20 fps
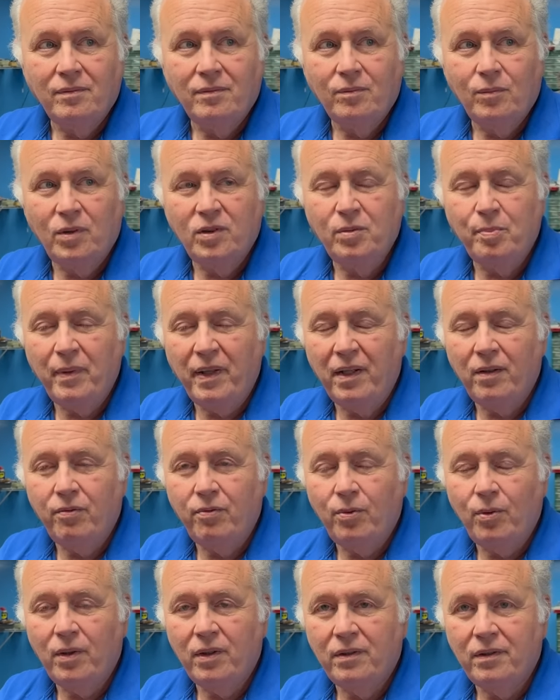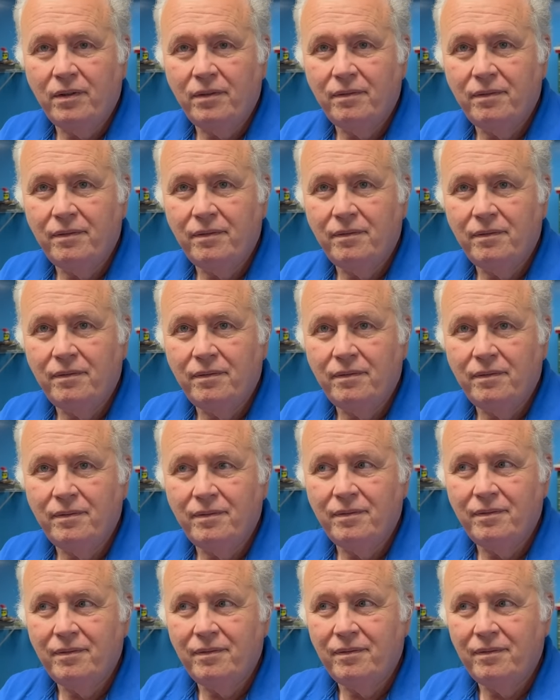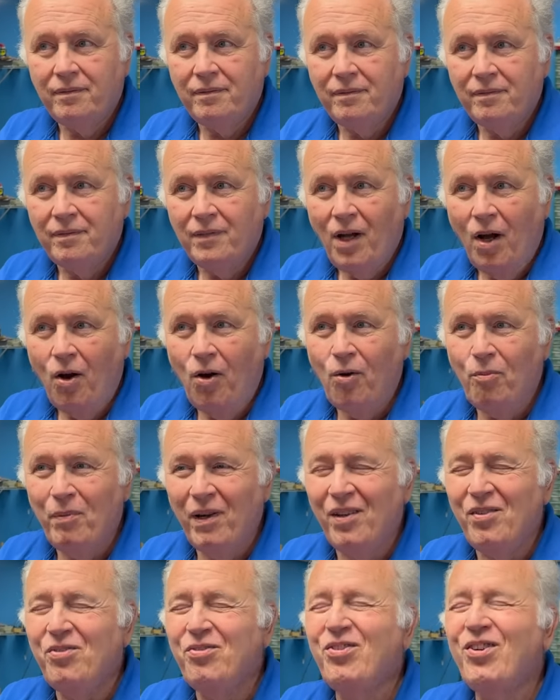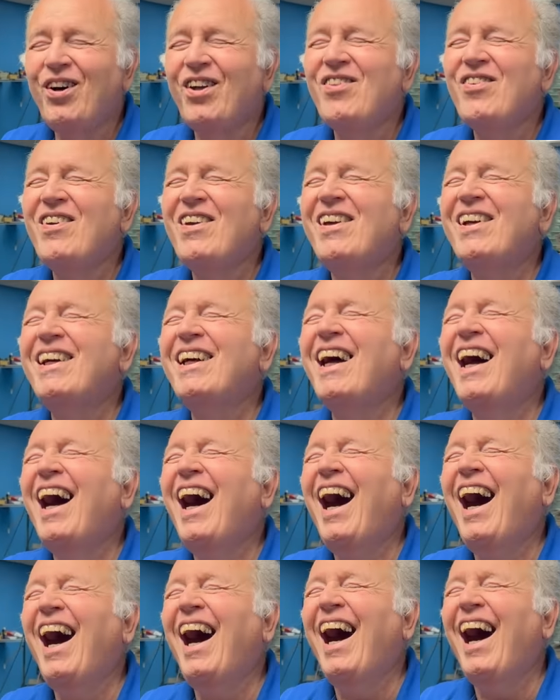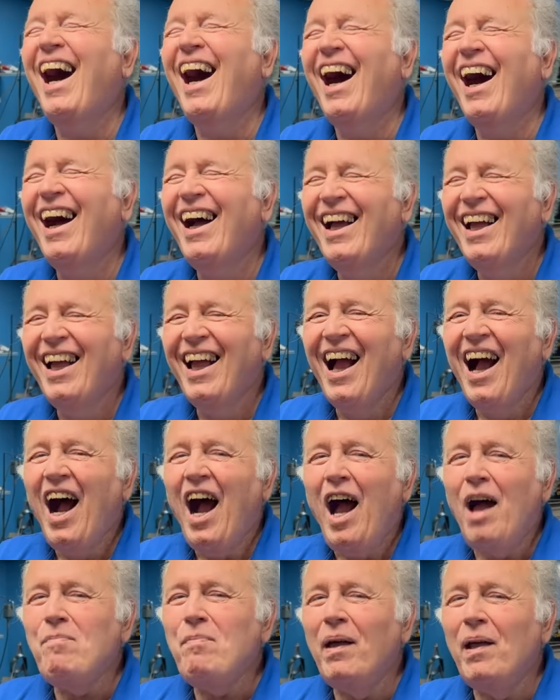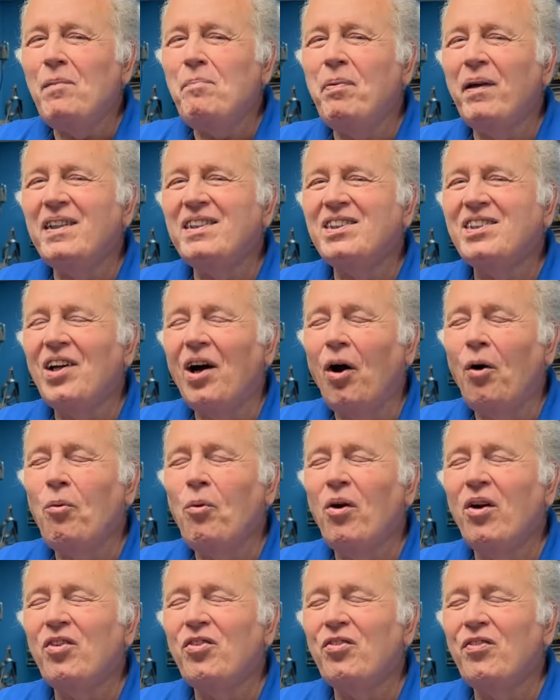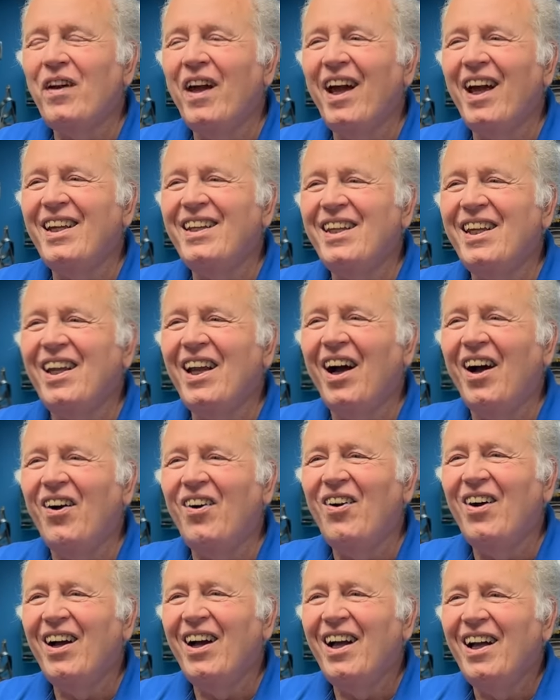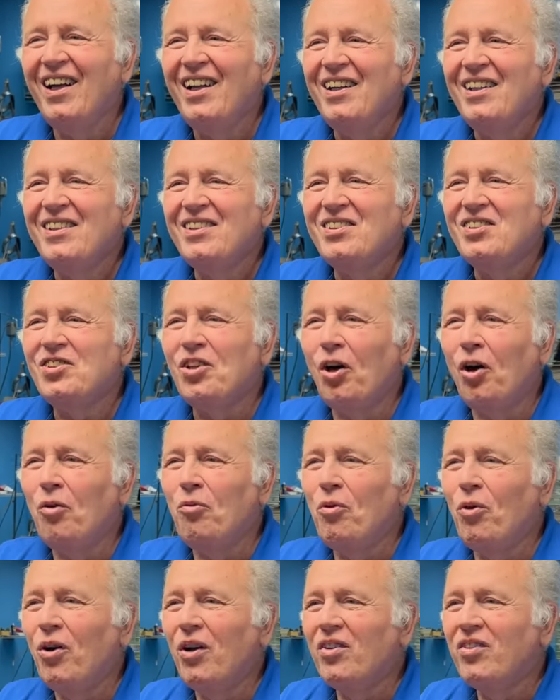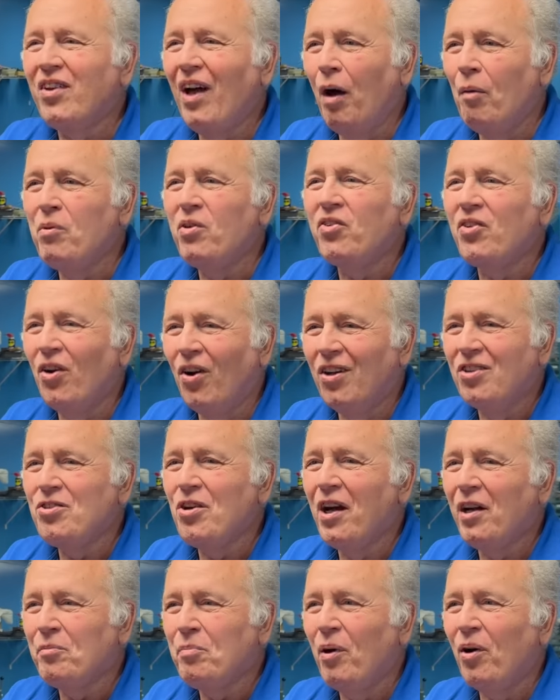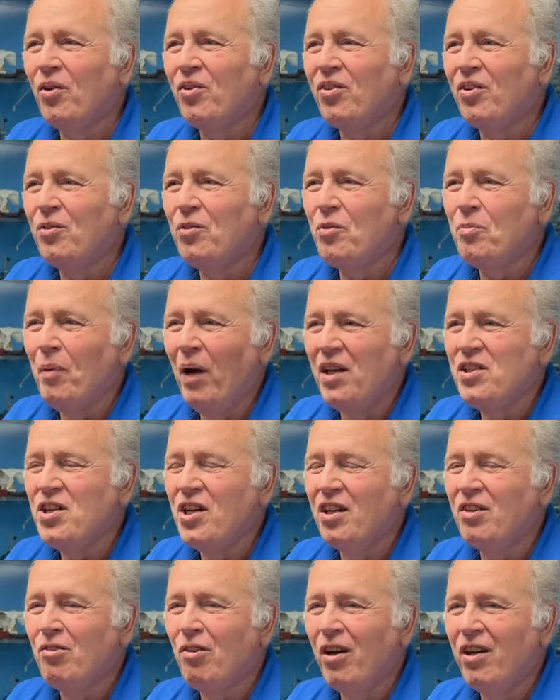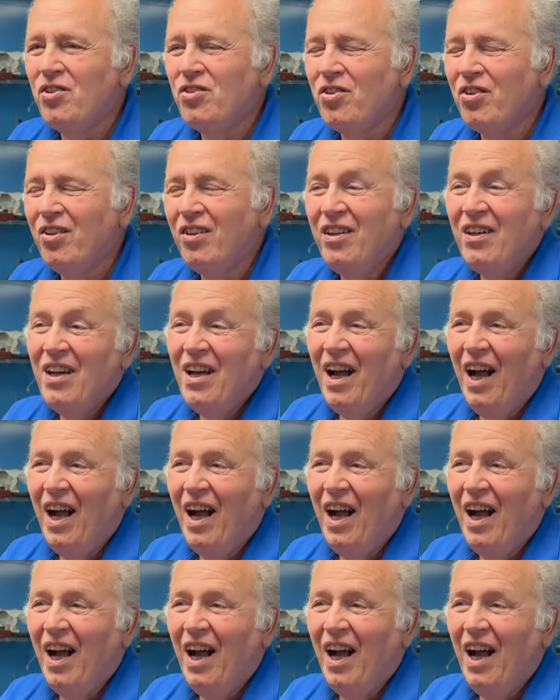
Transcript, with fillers: What's May the 4th? May the 4th be with you. Oh, May the 4th. Huh? Yeah, I'm not a big Star Wars fan, Wait, you what? know. What? Star hmm. Wars, I'm a Star Trek person, is my generation. Right.